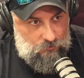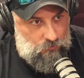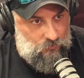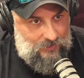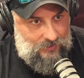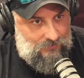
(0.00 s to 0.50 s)

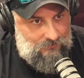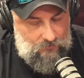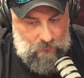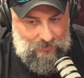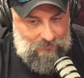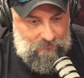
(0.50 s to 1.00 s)

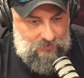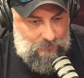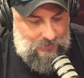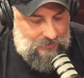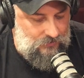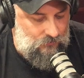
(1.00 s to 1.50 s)
Great
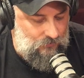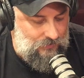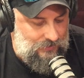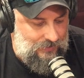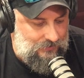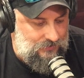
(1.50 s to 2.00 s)
feedback on the
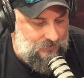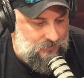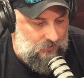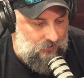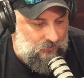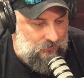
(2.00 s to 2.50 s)
redacted
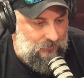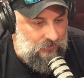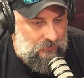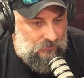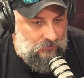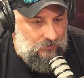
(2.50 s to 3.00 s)
cigar,
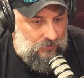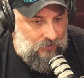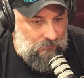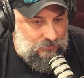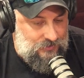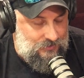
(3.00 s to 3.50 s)

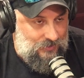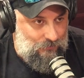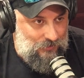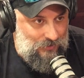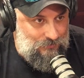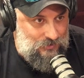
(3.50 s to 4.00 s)
which is
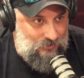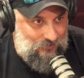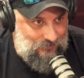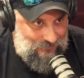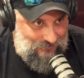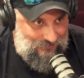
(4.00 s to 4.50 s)
coming up
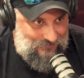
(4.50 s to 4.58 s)
soon.